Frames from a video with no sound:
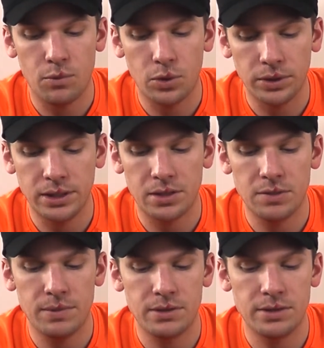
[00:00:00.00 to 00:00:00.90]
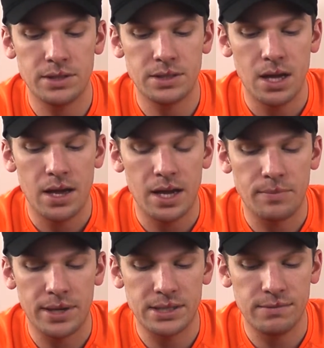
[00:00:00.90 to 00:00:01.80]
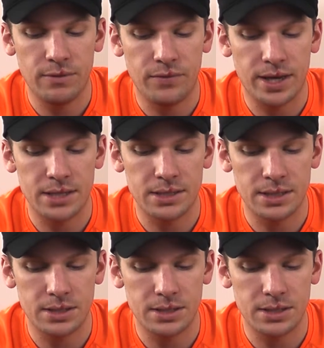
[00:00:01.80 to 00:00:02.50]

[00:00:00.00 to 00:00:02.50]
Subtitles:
worldly documentaries, and Best of the Fest.